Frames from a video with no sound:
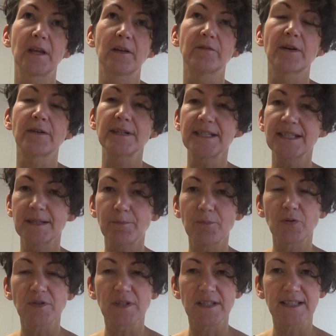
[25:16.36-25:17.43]
very
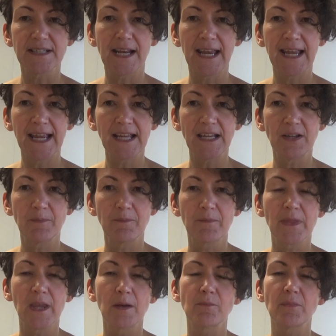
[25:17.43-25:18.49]
simple to say,
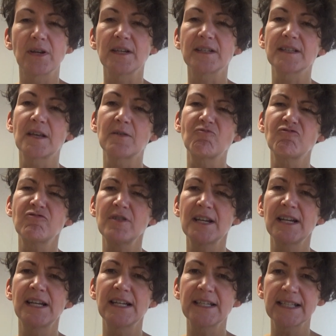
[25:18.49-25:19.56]
but it's a
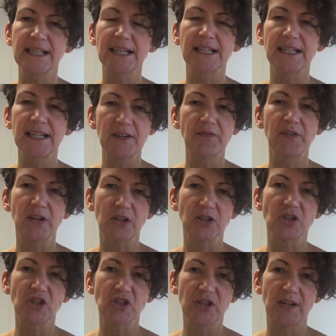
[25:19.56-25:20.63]
really
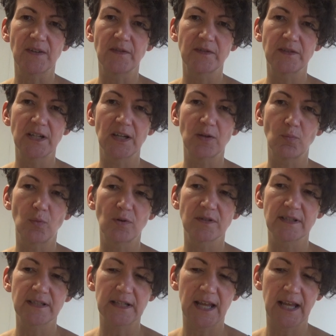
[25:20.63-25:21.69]
significant shift in
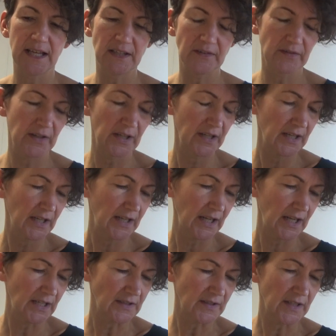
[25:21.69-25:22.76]
one's life
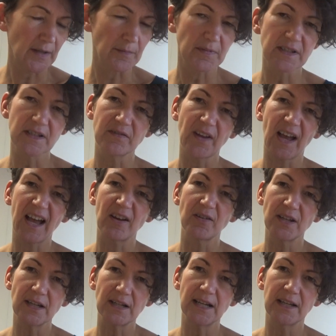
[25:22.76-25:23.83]
in terms of how
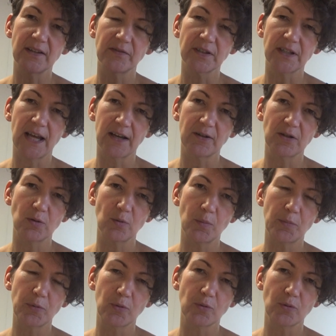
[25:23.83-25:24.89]
you live and how you
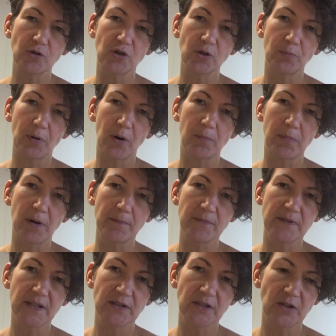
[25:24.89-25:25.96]
approach your
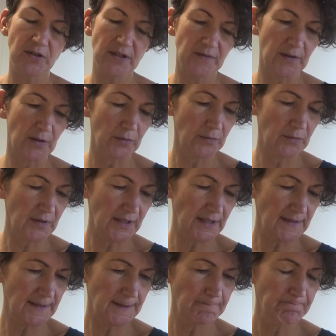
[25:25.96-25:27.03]
problems and your
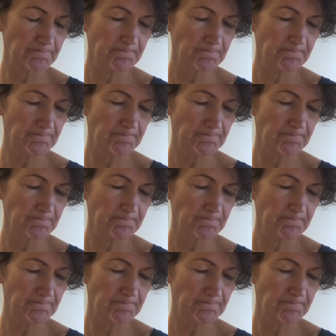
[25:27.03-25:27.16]
difficulties.